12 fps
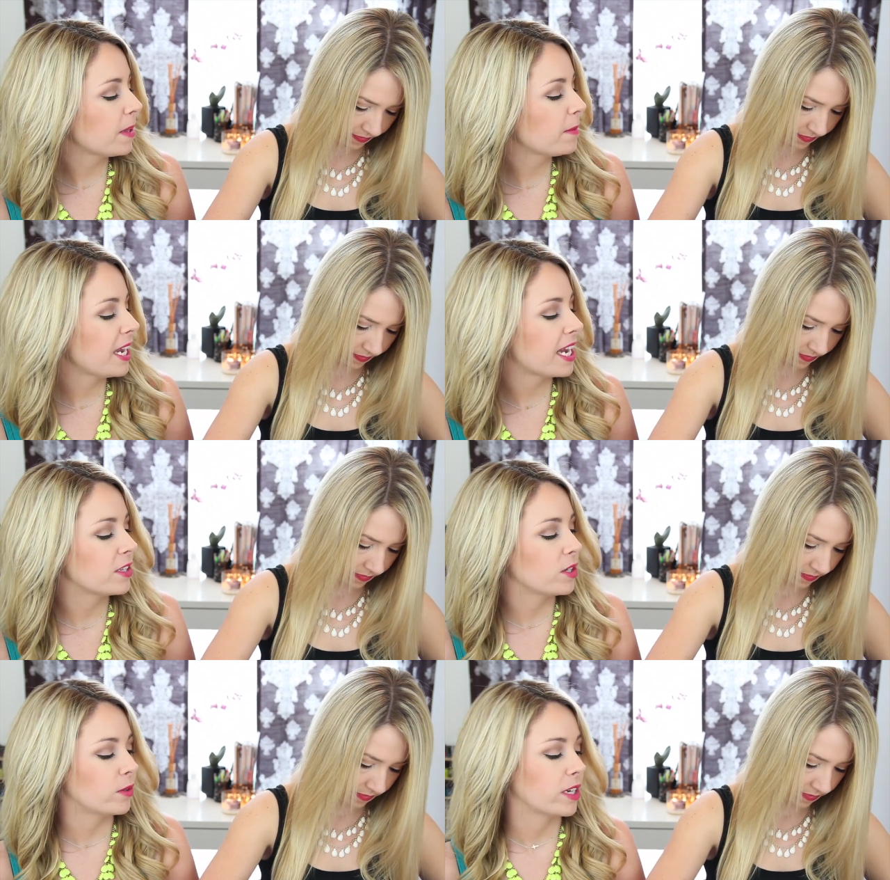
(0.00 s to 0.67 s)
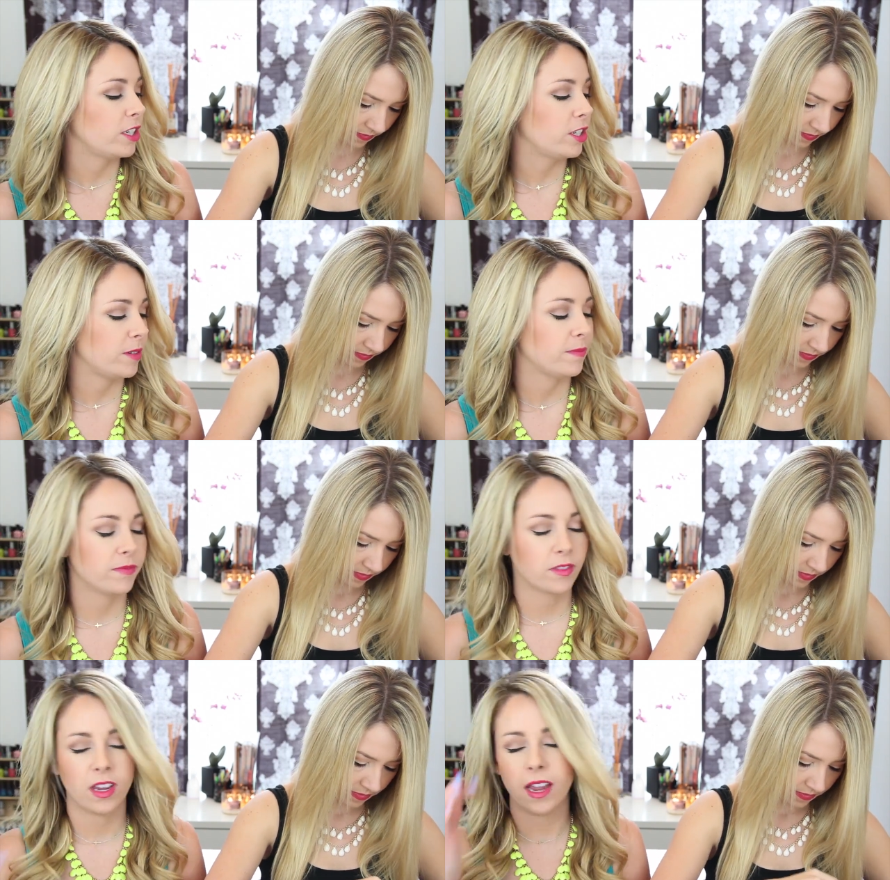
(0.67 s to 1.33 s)
Speaker 1: Let me ask you a
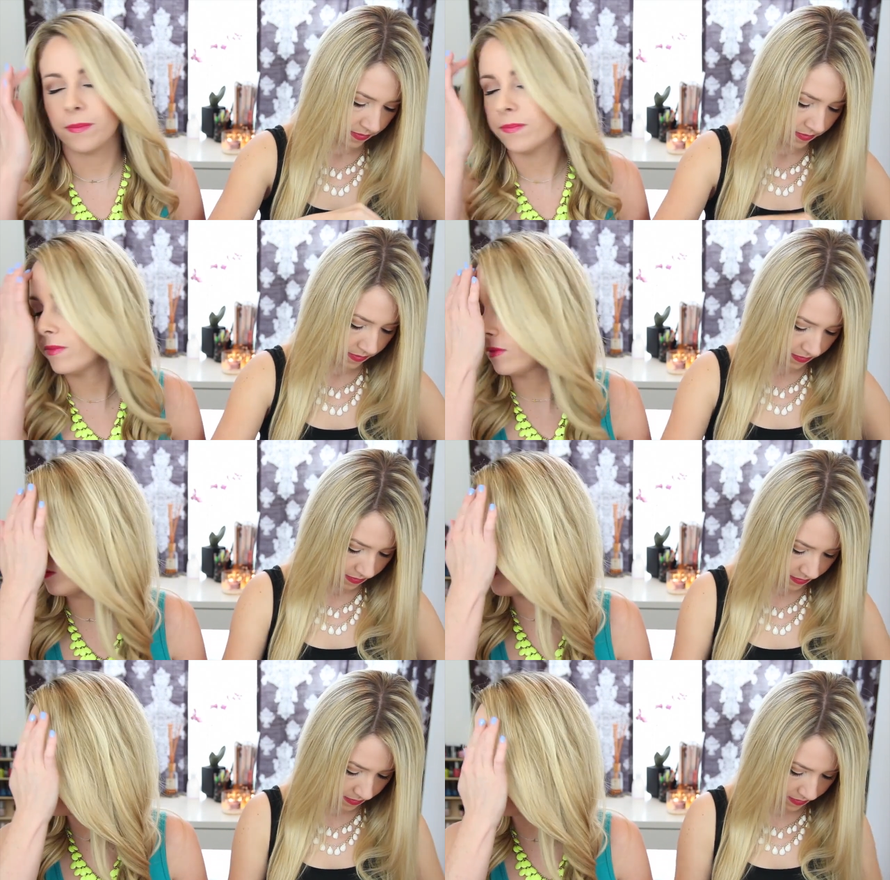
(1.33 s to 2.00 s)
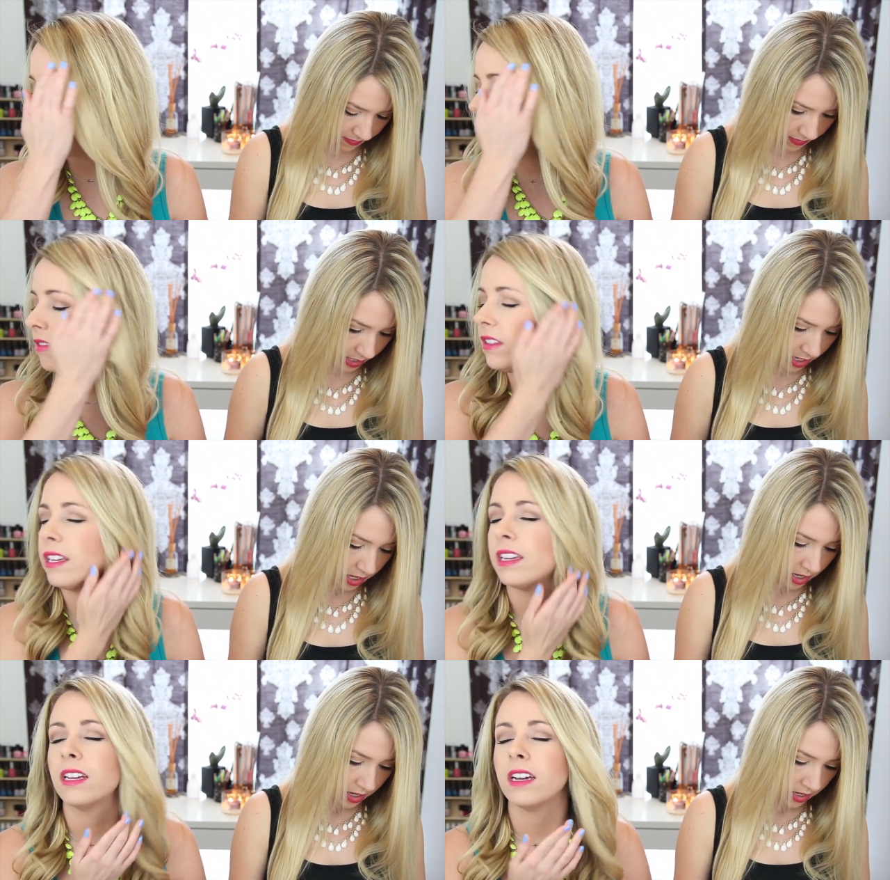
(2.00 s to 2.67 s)
question. Okay. With
Speaker 2: all of
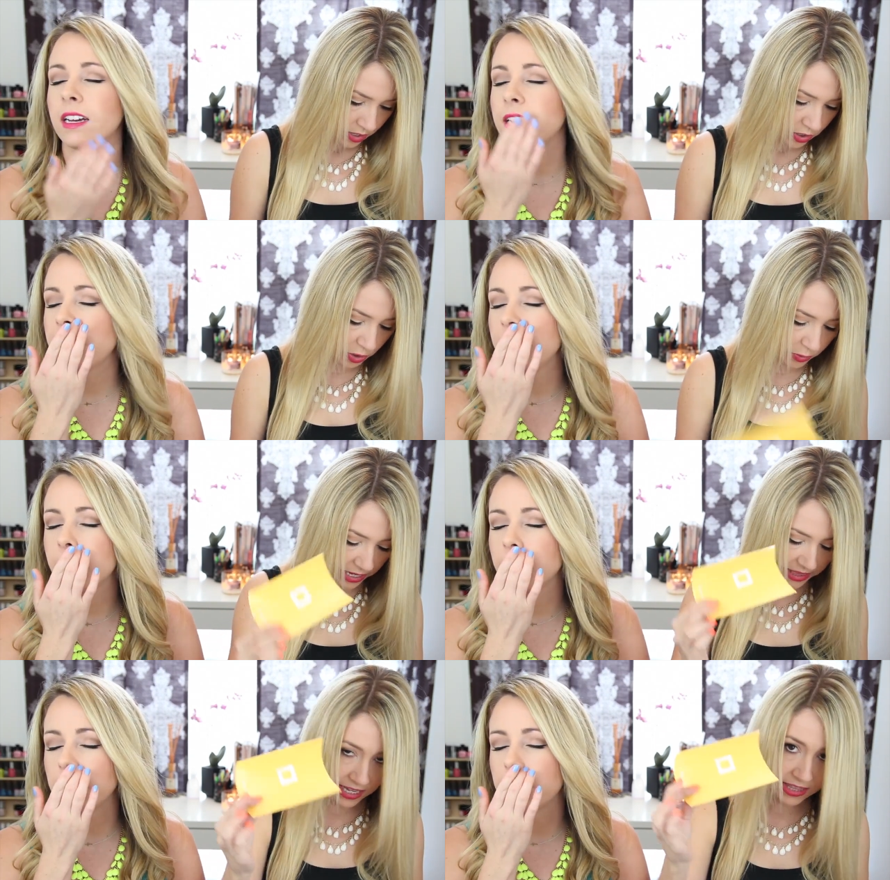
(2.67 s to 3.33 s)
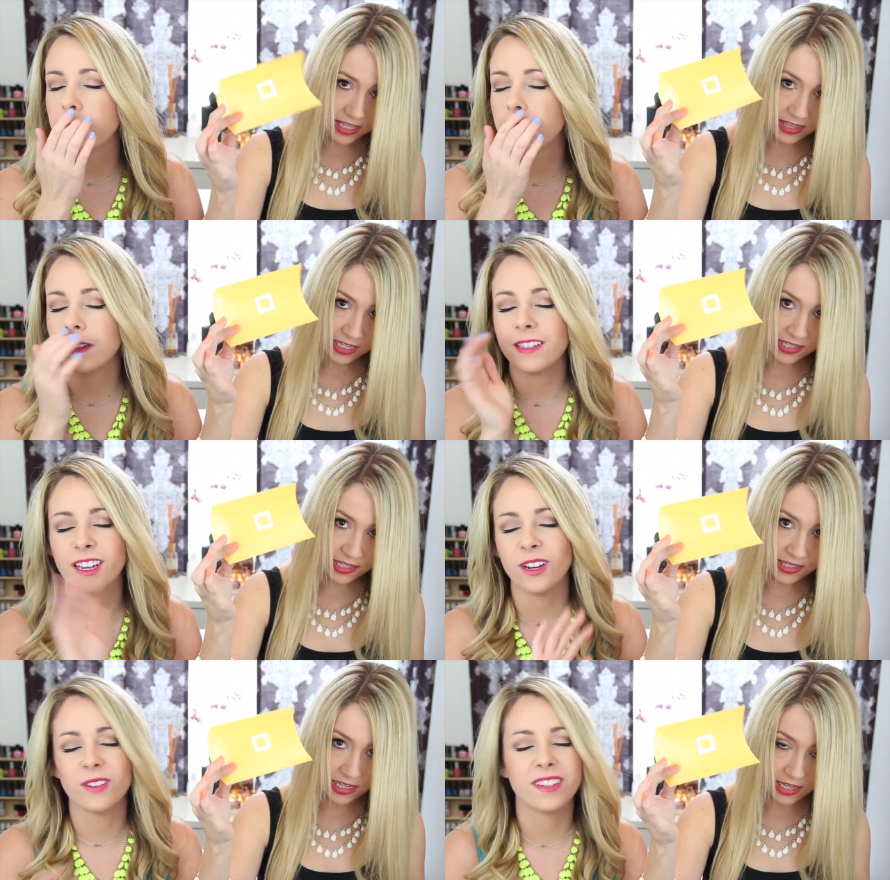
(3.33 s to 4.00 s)
the... Uh, Do I think that
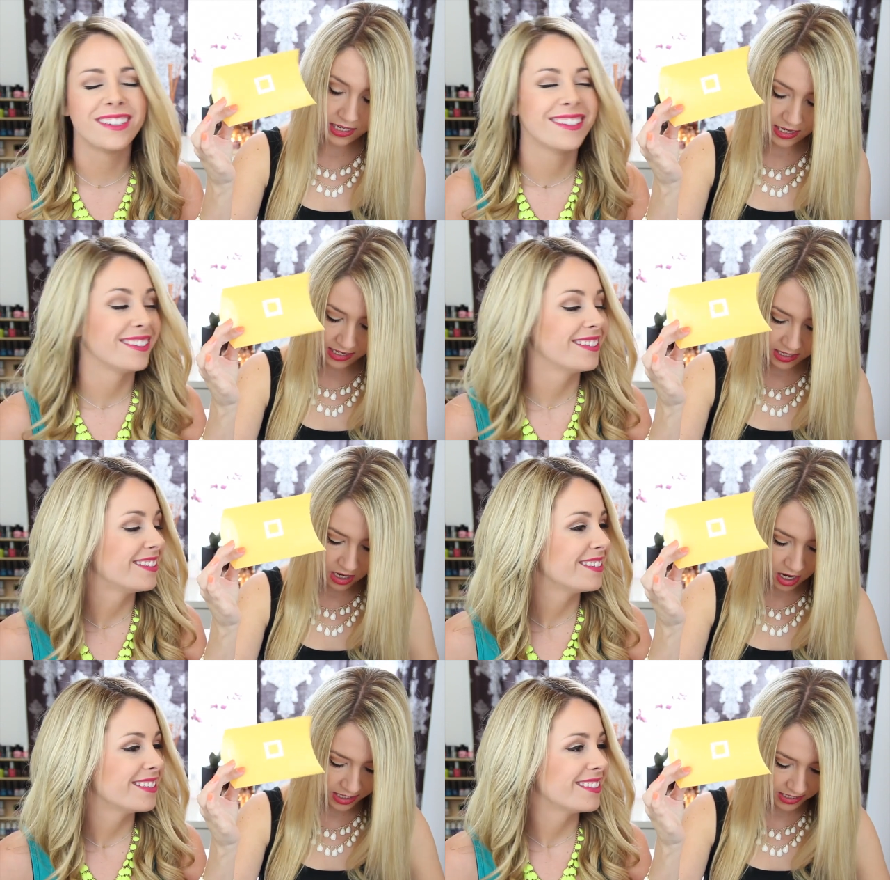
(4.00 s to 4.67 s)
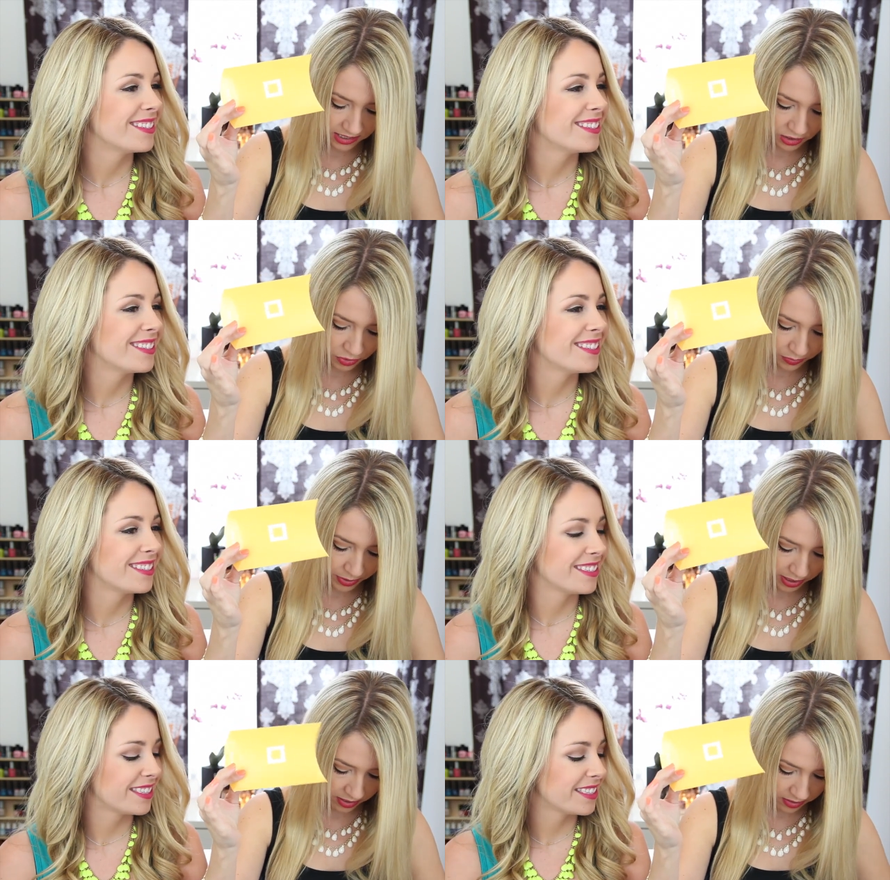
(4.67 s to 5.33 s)
this no. is a, a
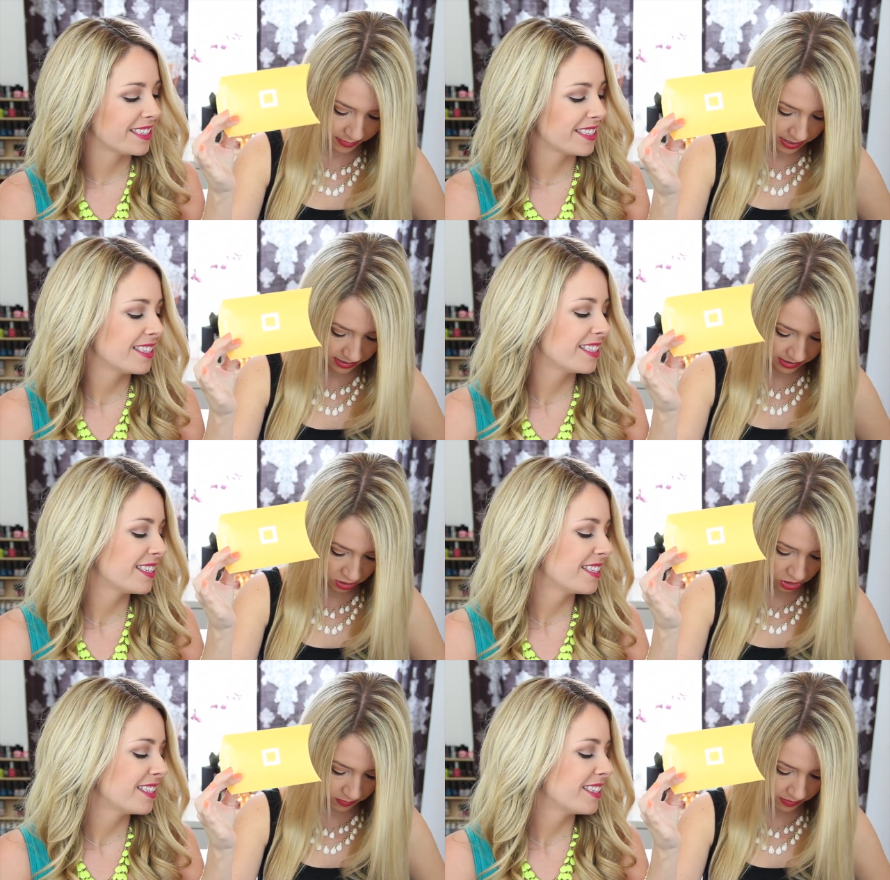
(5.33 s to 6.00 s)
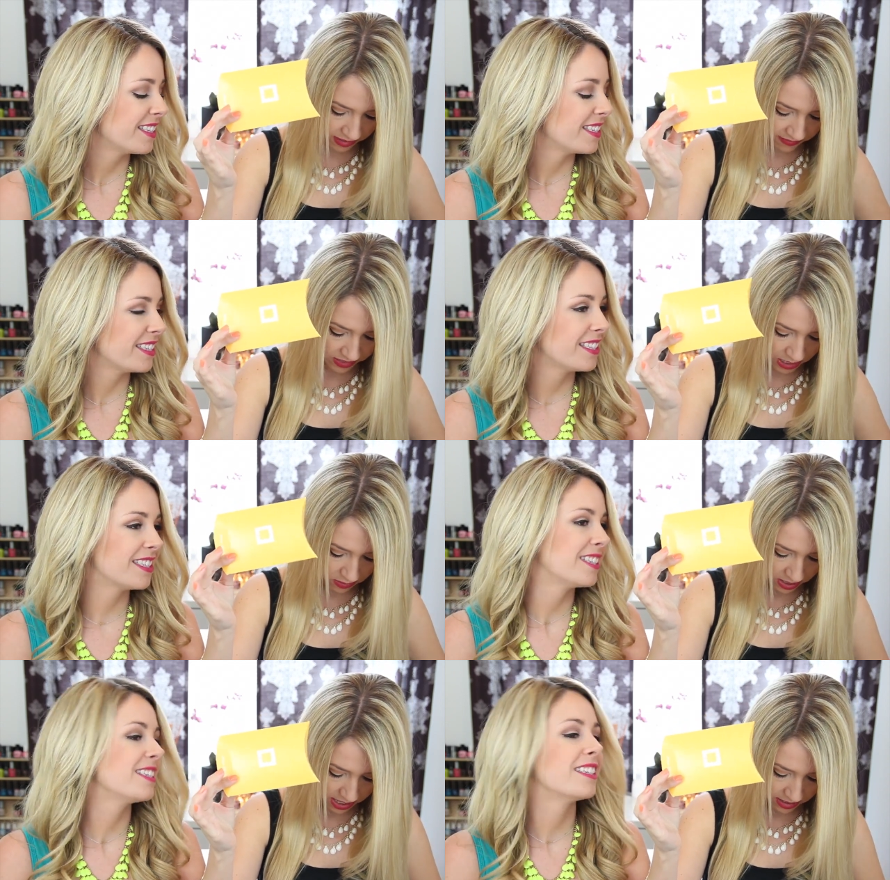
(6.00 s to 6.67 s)
non-essential part of the box and should be left
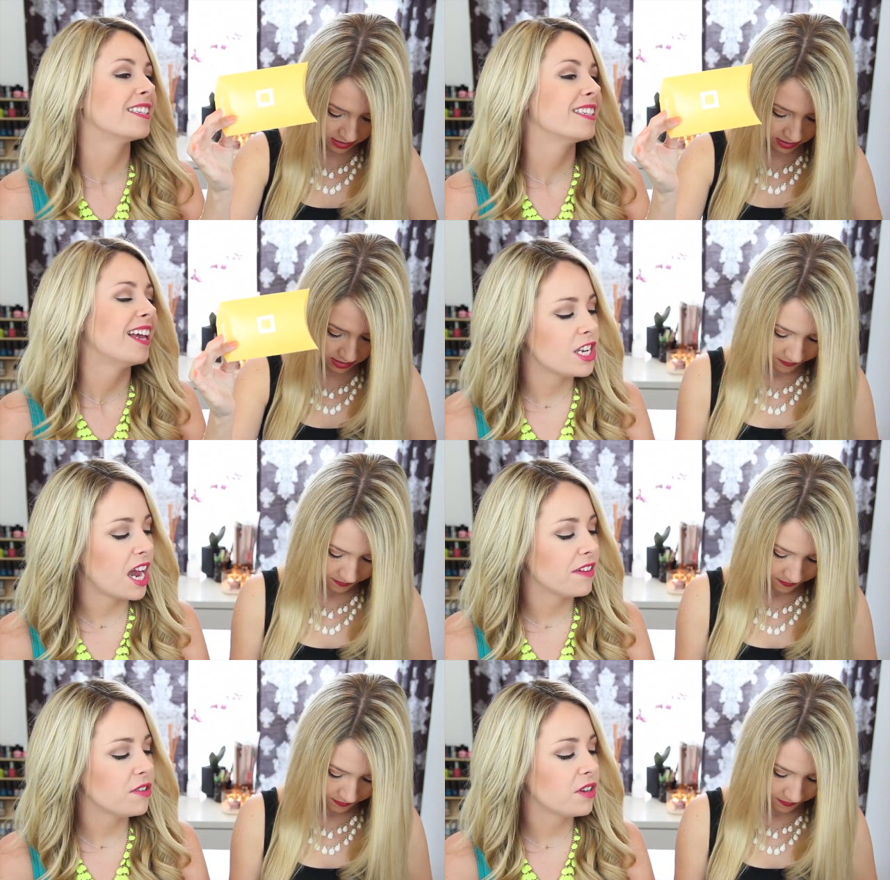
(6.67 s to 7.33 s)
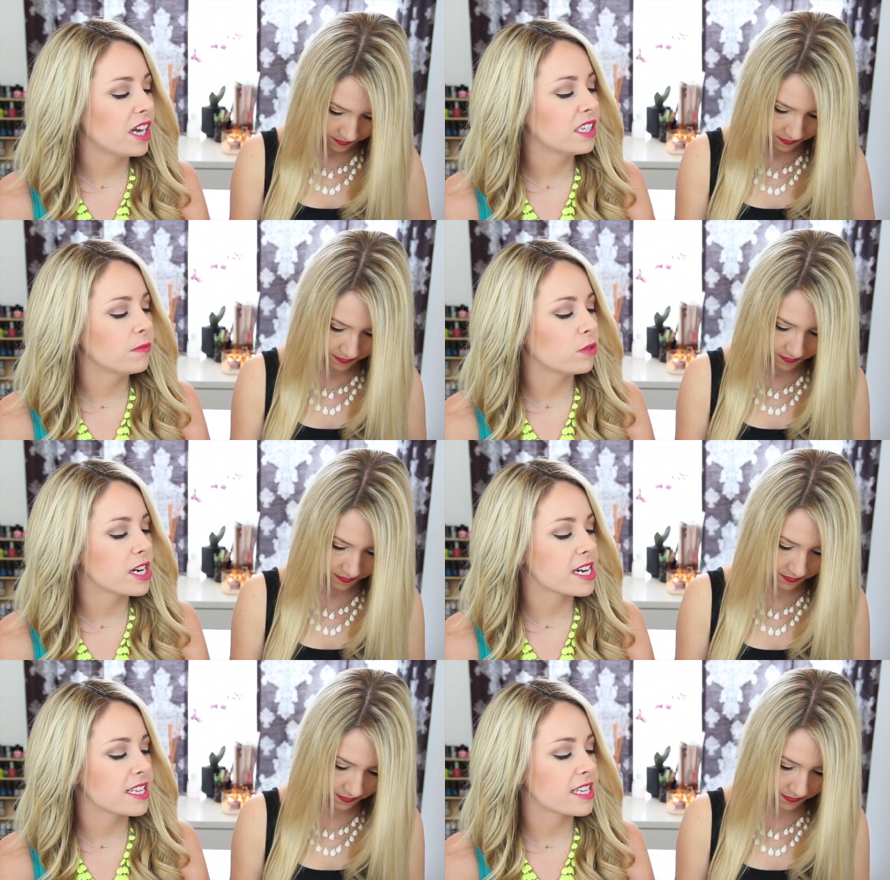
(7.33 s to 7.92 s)
out? Yes. Have you gotten more